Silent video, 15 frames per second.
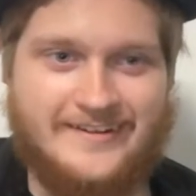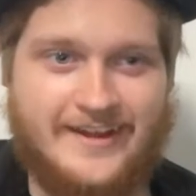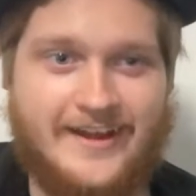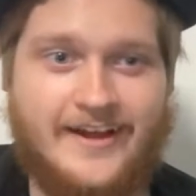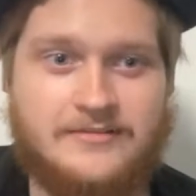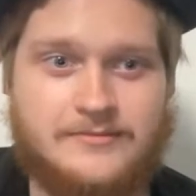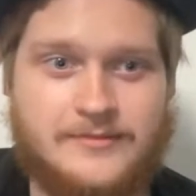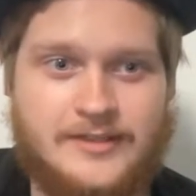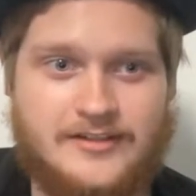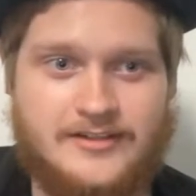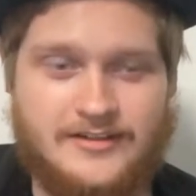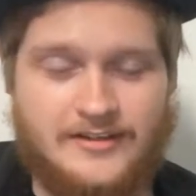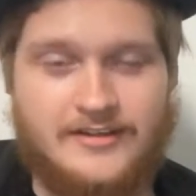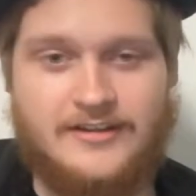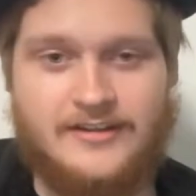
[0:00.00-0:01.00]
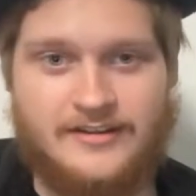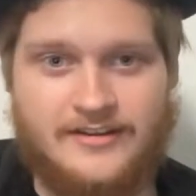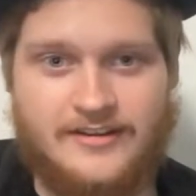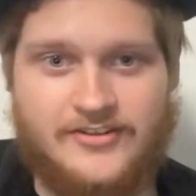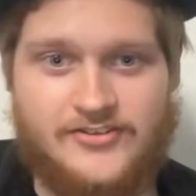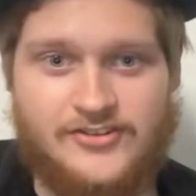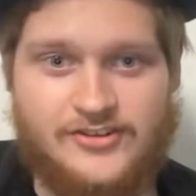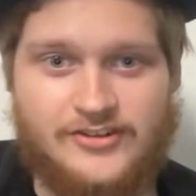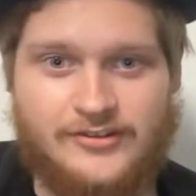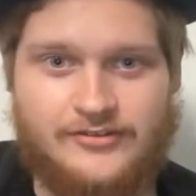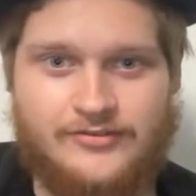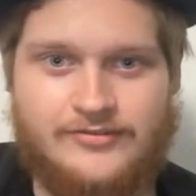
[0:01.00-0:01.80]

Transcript: Yeah, it's true.